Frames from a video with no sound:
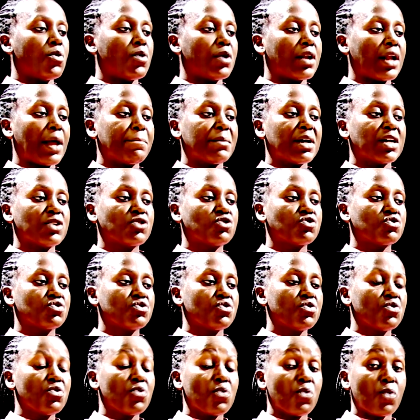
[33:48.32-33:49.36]
Number
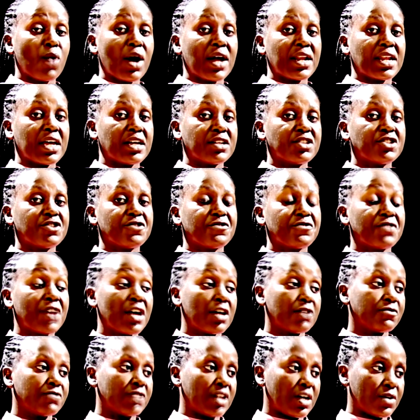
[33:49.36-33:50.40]
2,
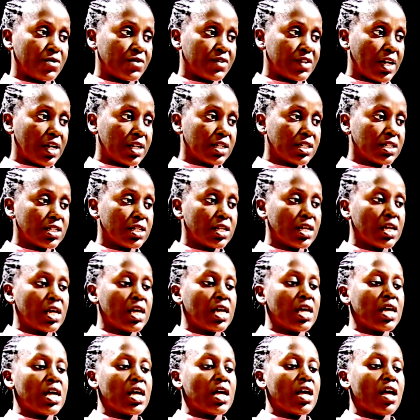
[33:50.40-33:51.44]
185,000.
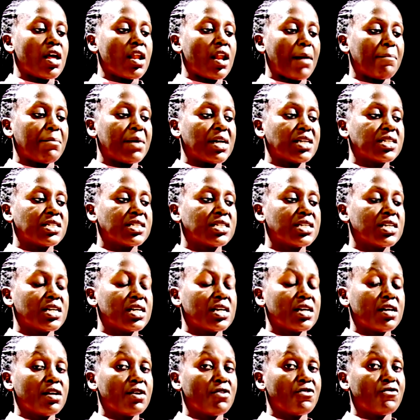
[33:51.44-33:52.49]
Number
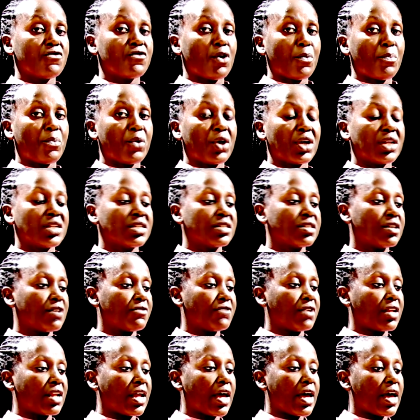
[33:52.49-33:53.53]
C,
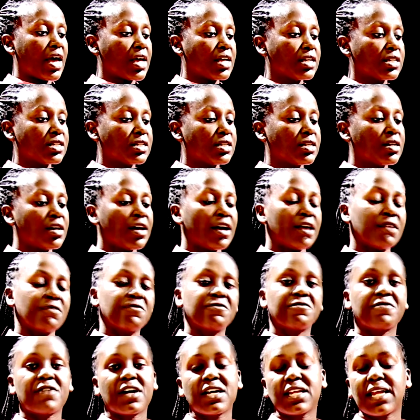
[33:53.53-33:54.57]
4.78.
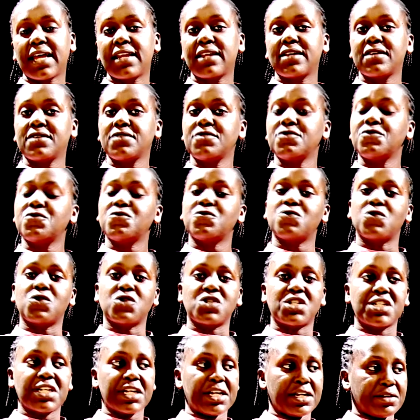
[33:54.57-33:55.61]
And finally,
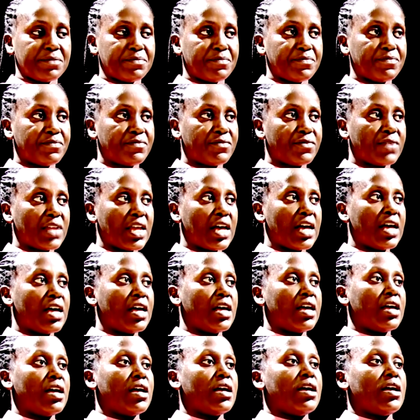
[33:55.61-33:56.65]
14.
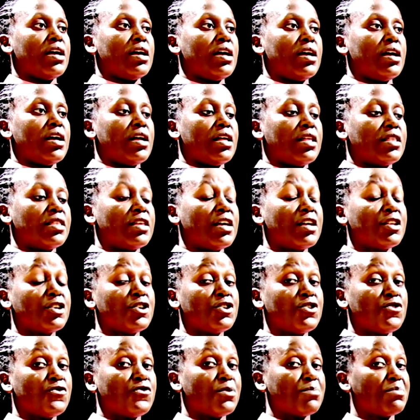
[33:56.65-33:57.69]
Thank
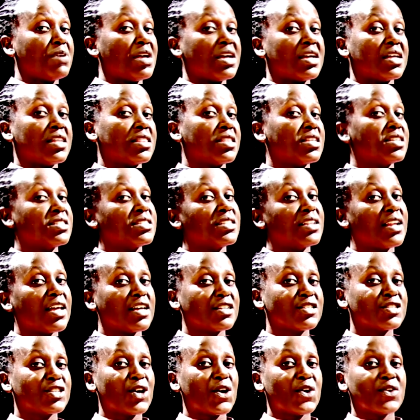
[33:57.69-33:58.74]
you for being in this
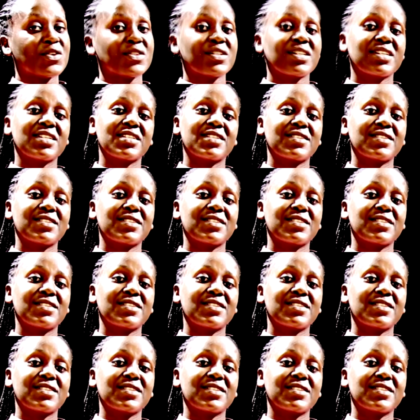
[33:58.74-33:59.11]
lesson.